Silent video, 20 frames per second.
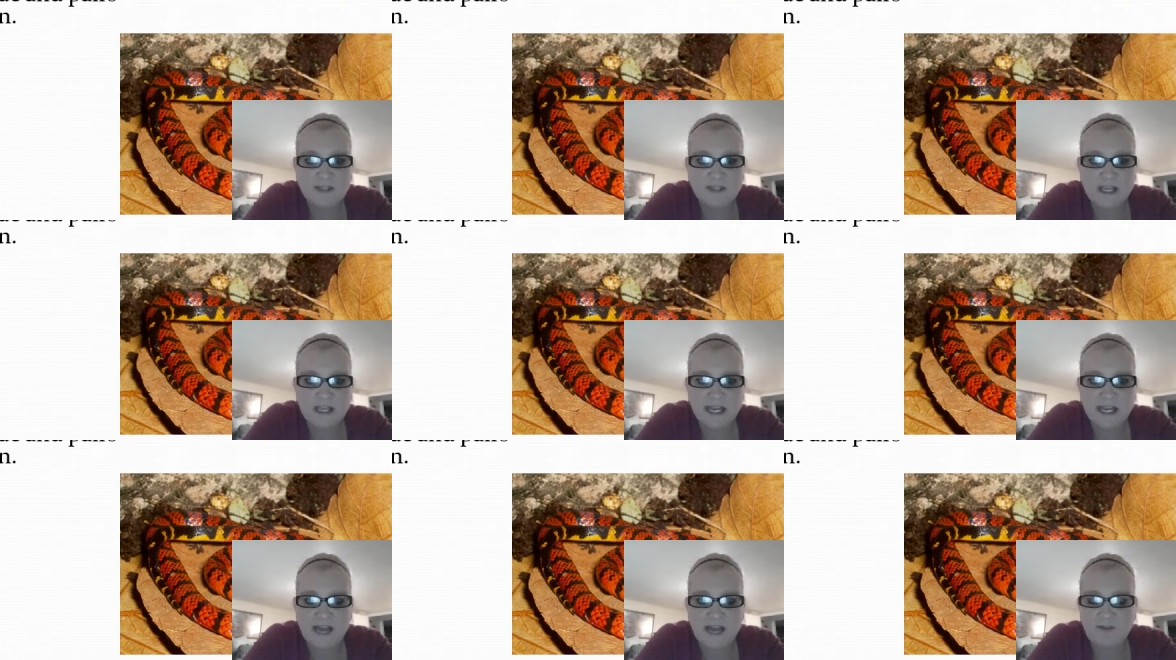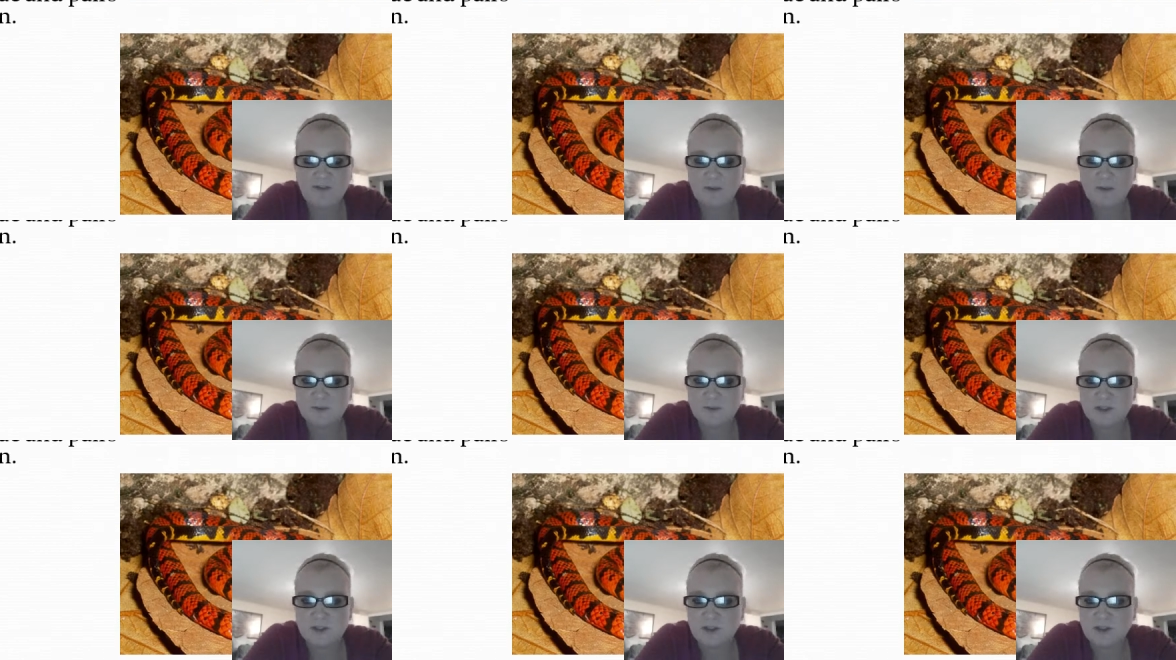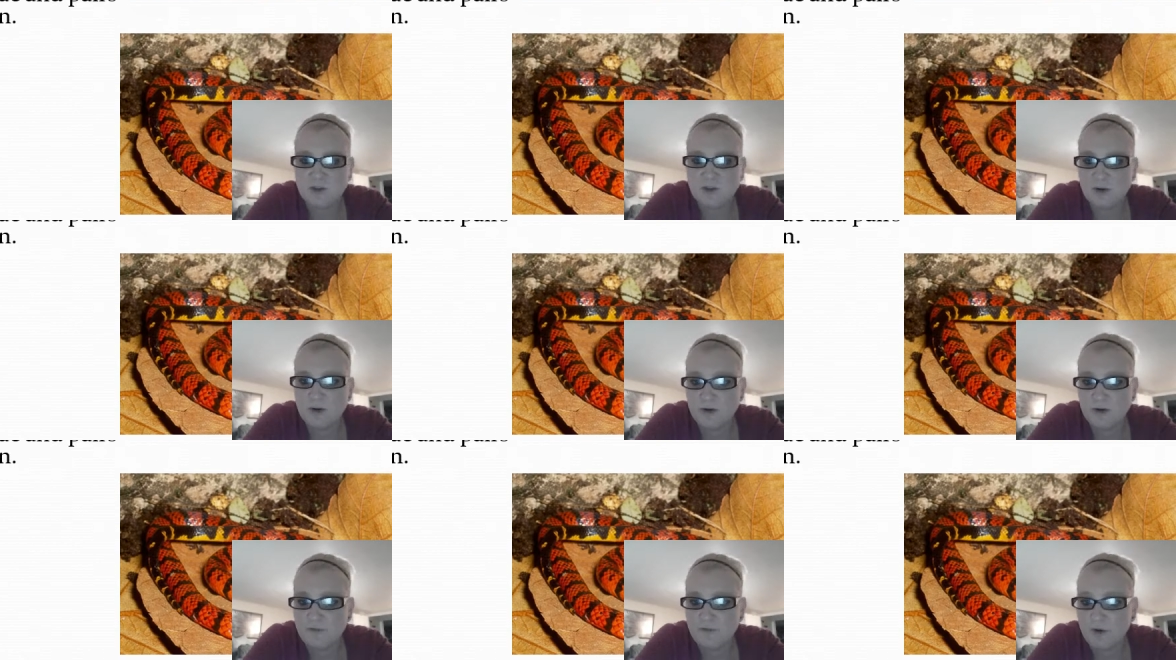They can have up to
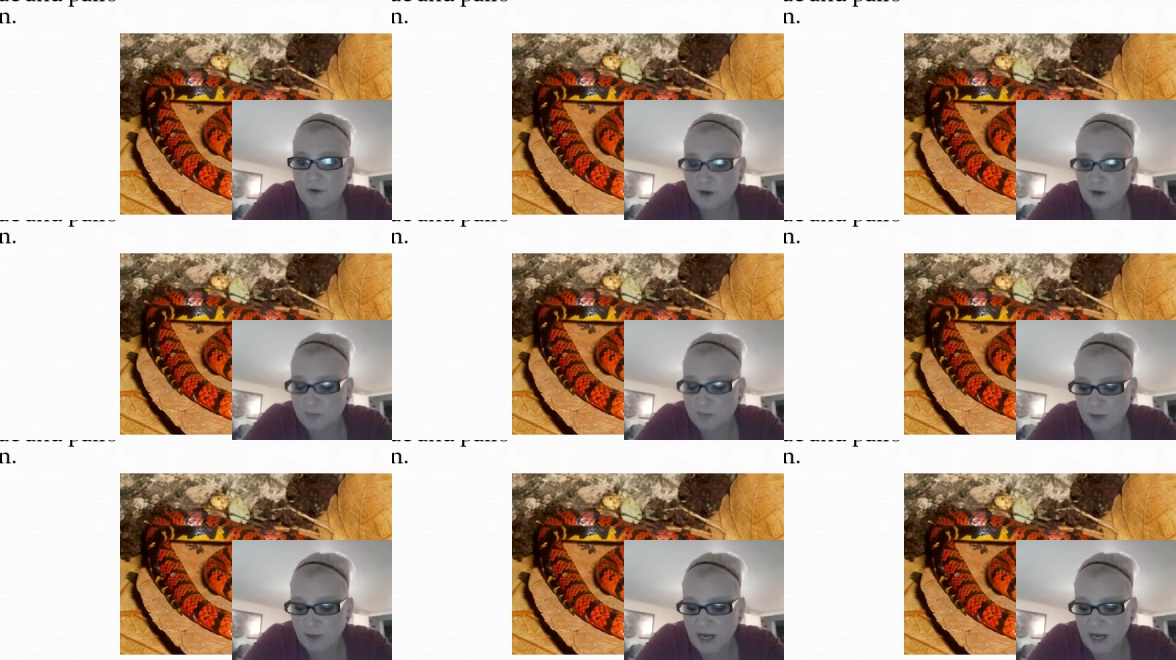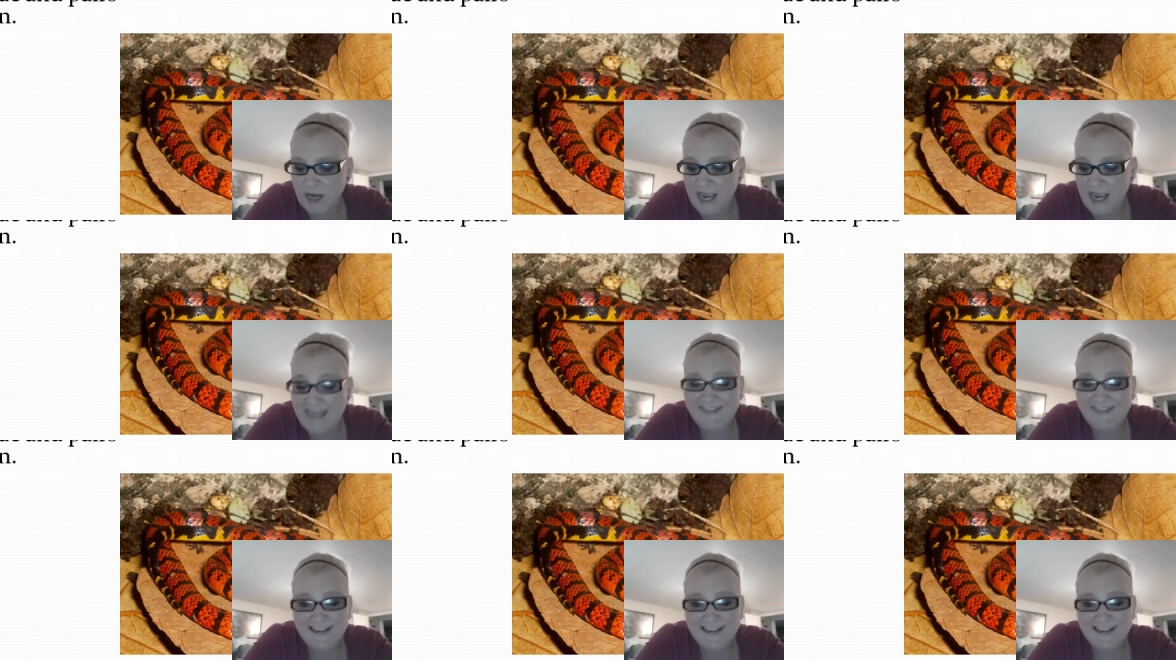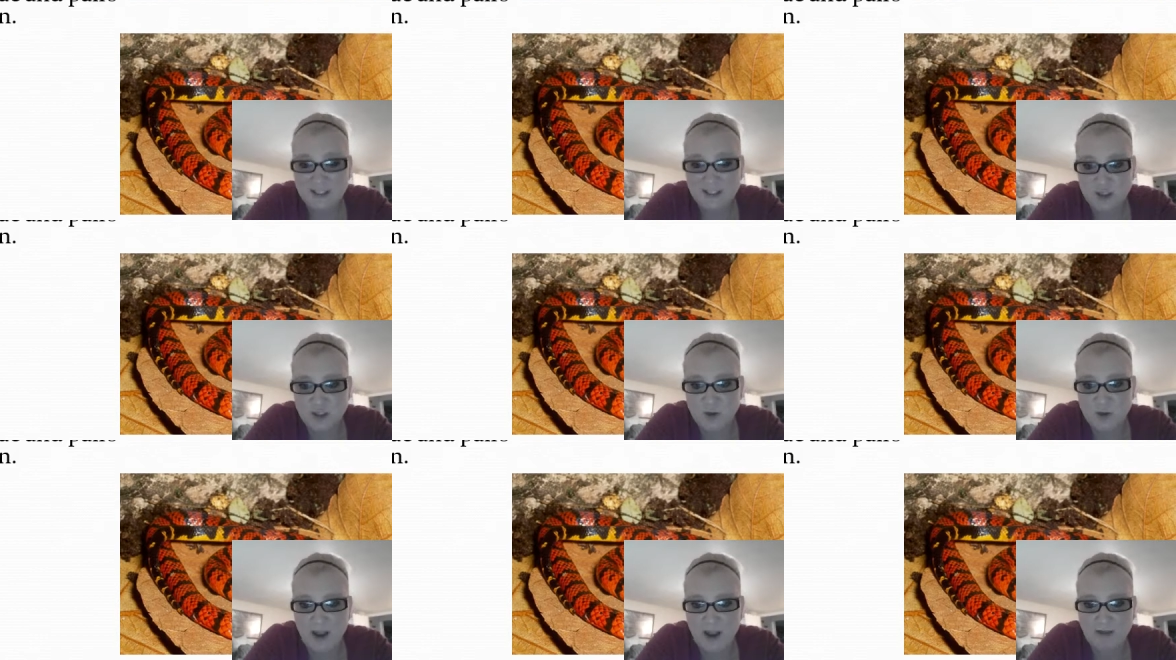200 vertebrae, and they
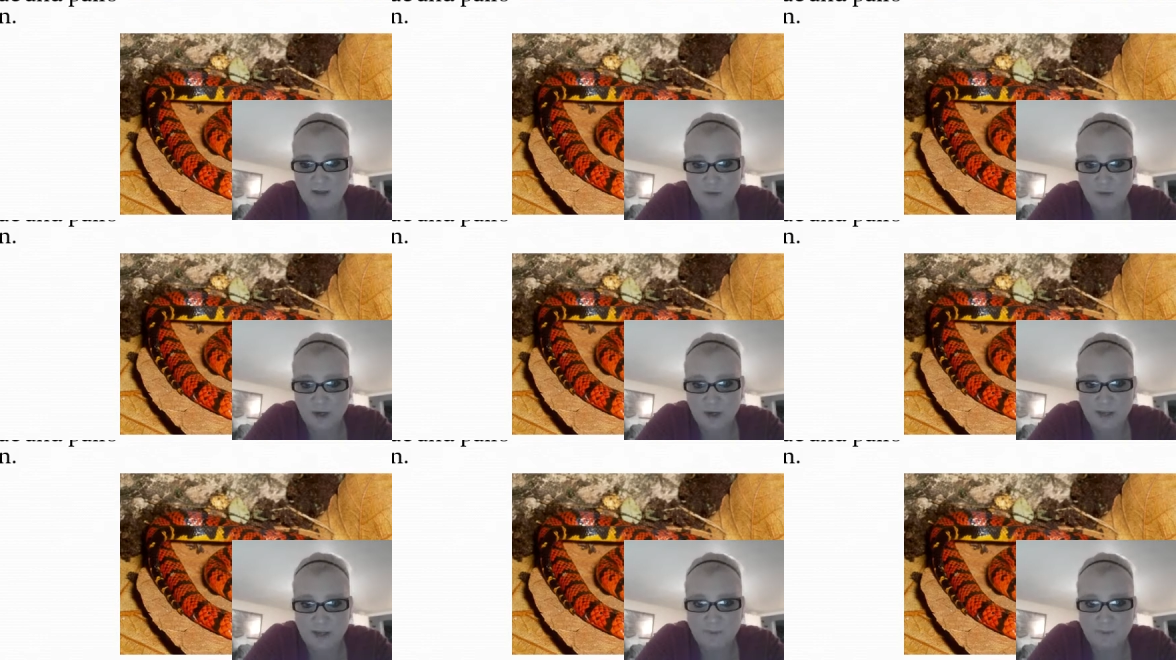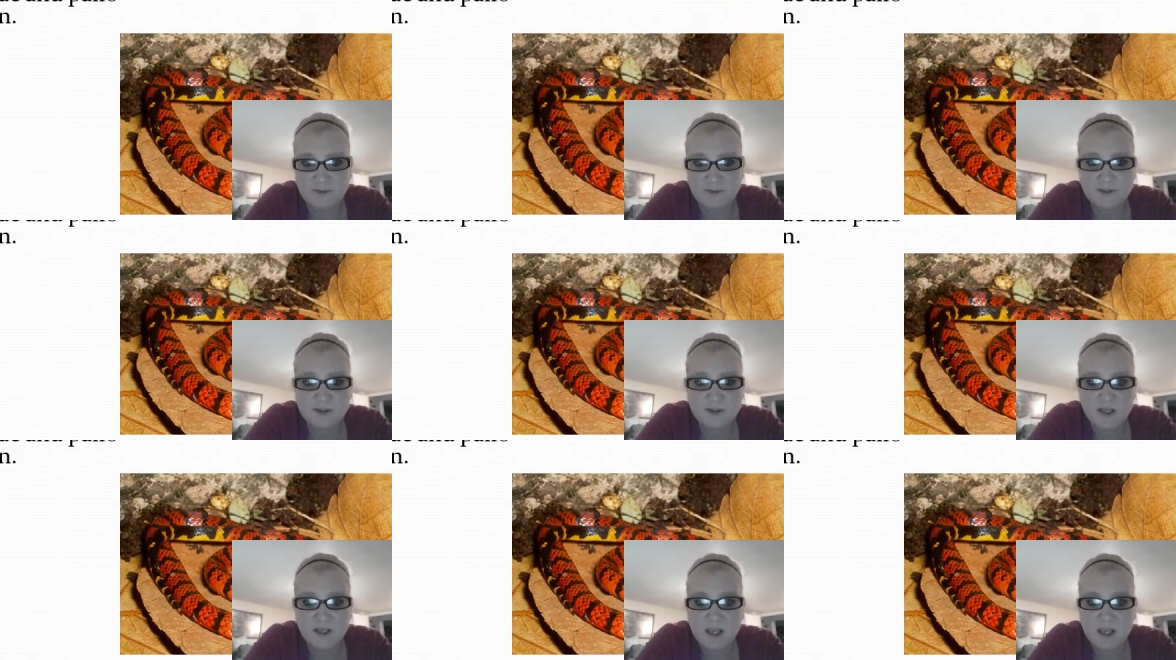do have ribs.